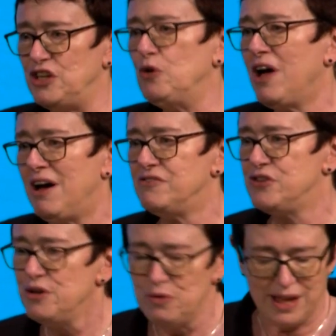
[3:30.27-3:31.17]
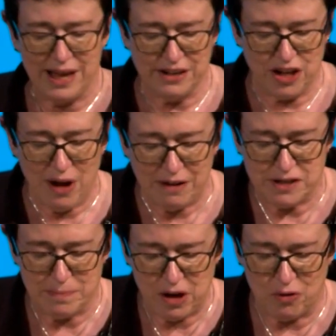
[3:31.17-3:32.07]
you can't do that. You have
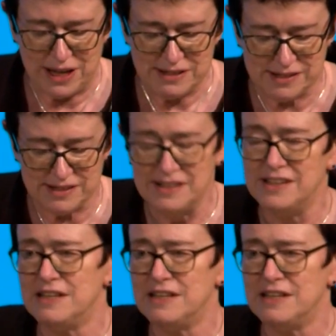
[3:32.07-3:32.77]
to be honest.